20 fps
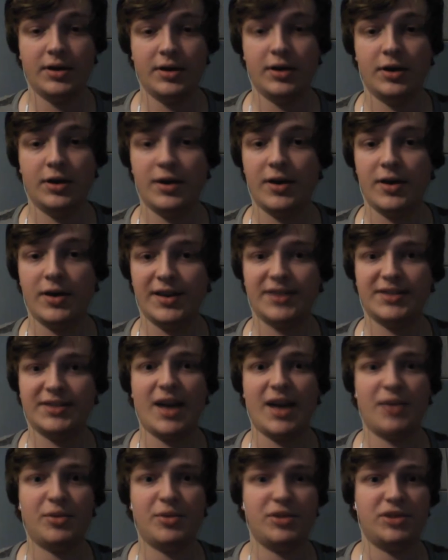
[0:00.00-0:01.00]
I think
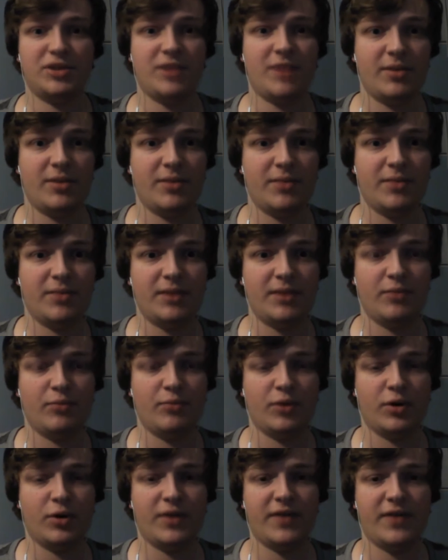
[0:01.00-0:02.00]
establishing maybe a bit
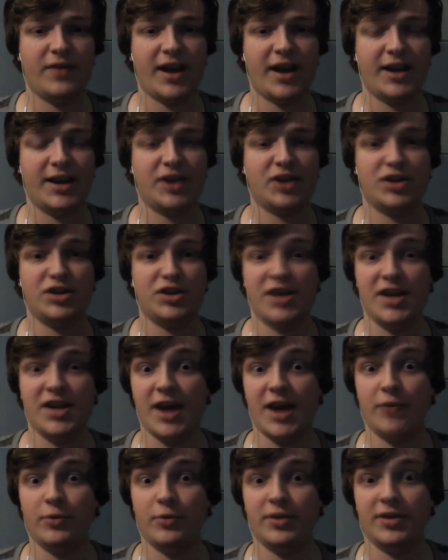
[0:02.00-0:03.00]
more of that connection he
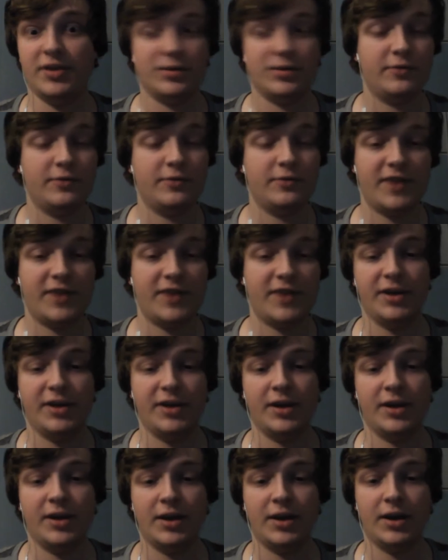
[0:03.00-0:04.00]
had with his own
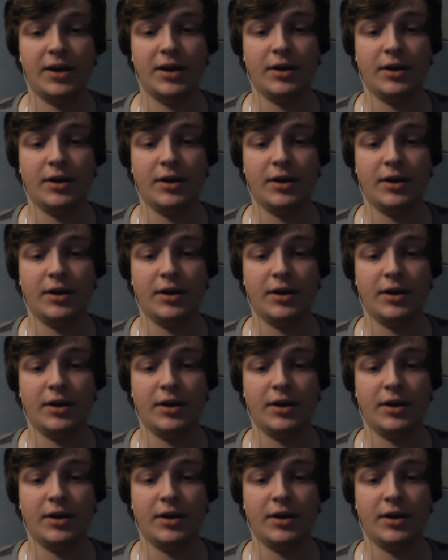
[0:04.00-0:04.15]
family,